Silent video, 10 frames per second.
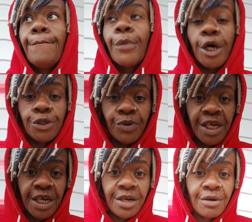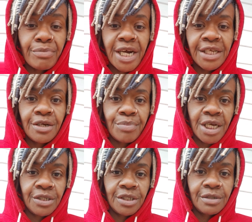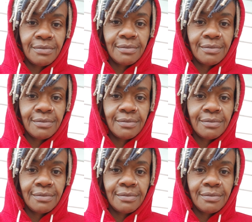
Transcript: Because when I get in a bind and a pinch,